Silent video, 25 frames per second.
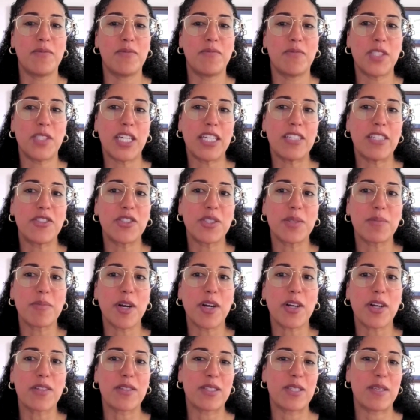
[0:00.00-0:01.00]
change some
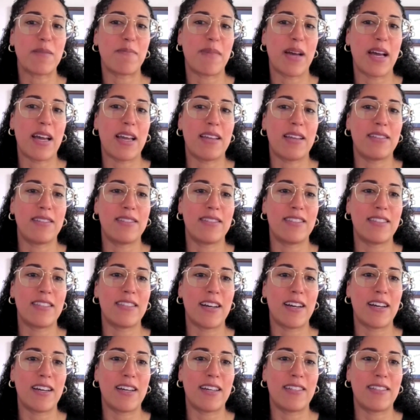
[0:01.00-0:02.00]
hearts and minds
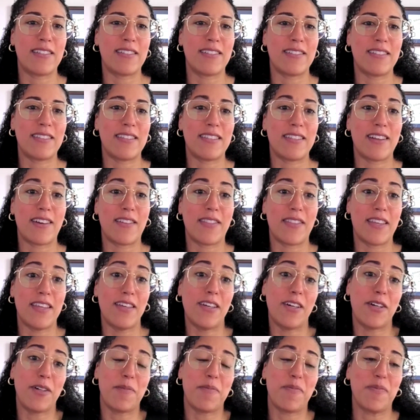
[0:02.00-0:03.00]
on the
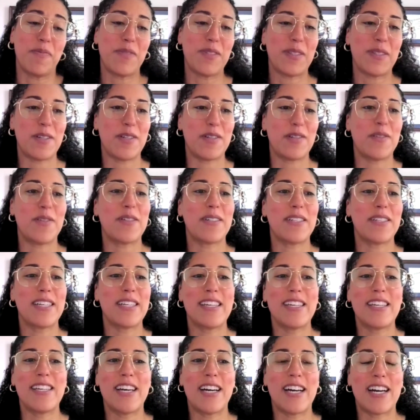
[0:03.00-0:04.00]
Hill. So
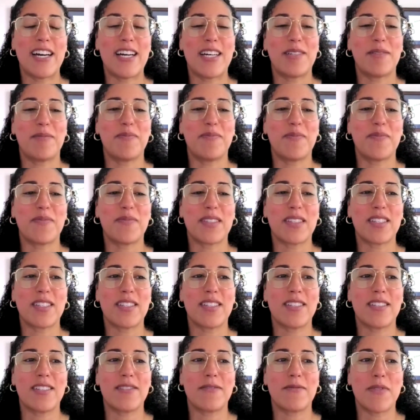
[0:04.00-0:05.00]
um,
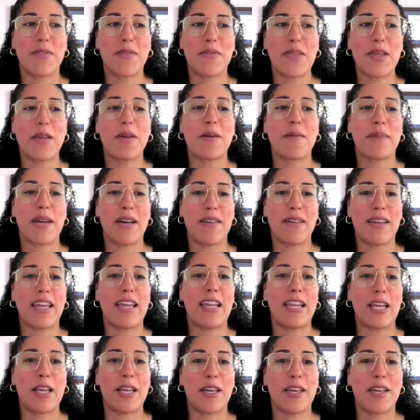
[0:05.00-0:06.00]
think about
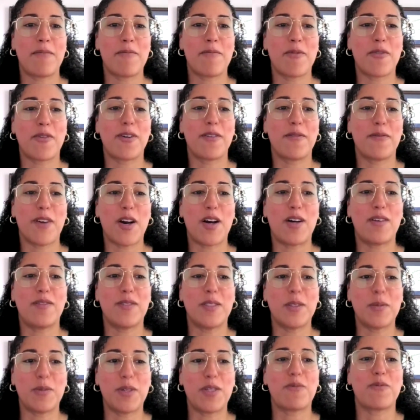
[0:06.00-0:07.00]
getting more
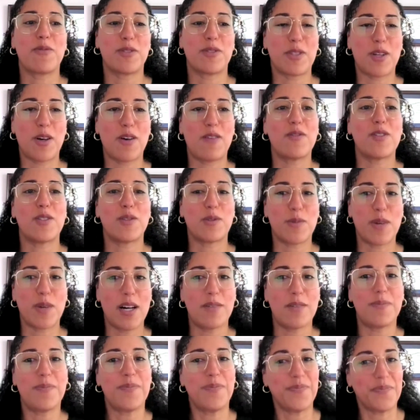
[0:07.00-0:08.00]
involved with Resolve as
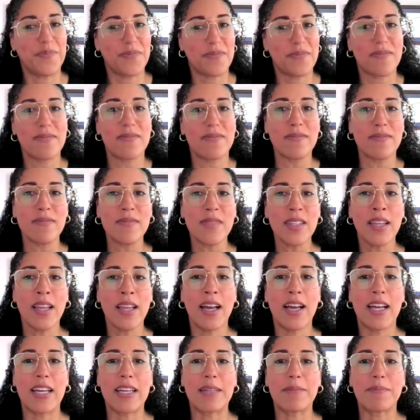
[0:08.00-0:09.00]
well.
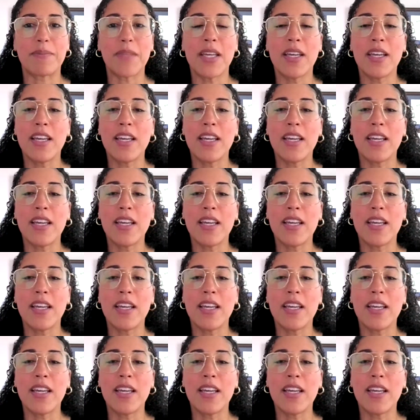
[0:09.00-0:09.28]
Um,